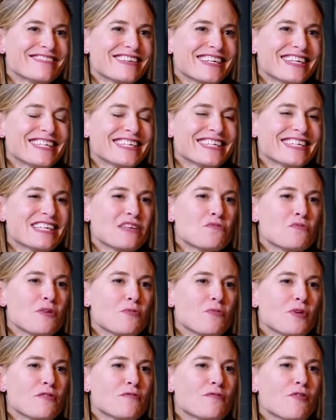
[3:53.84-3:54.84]
Right. And then
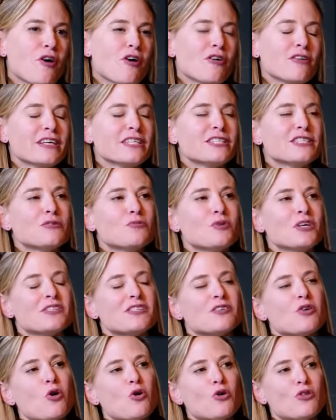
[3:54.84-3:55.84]
we fall into what's
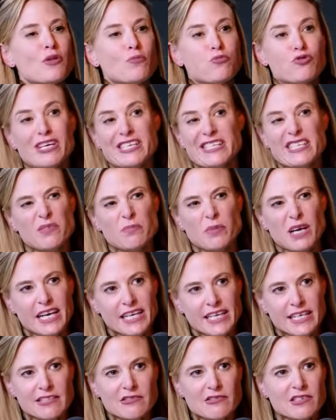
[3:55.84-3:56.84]
called the present bias,